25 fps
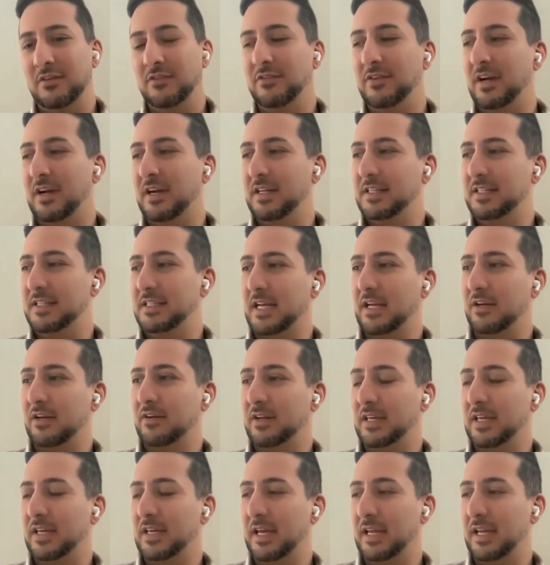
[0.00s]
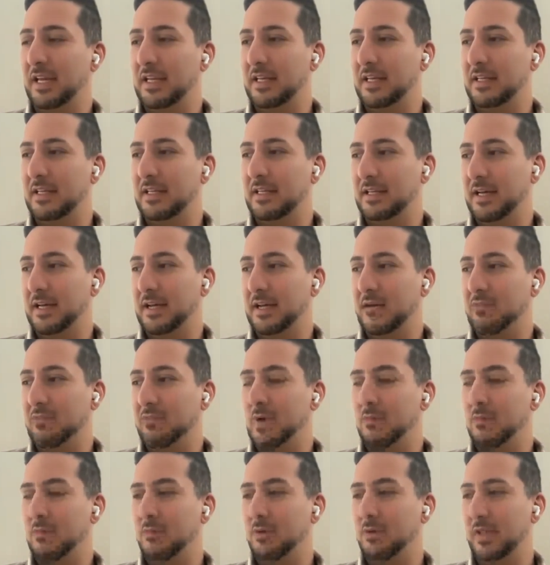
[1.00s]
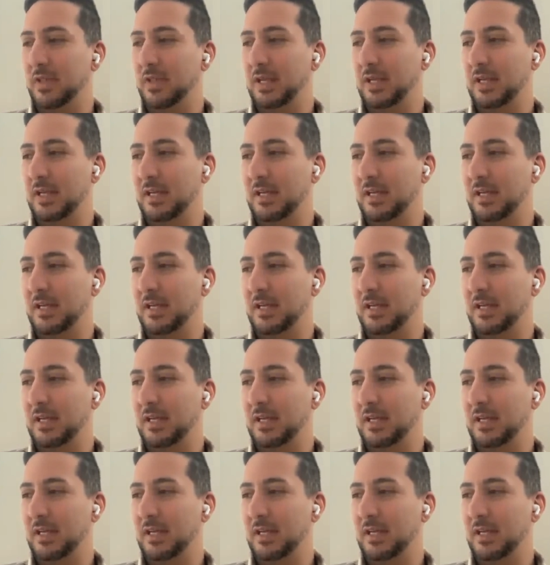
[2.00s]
very segregated. I remember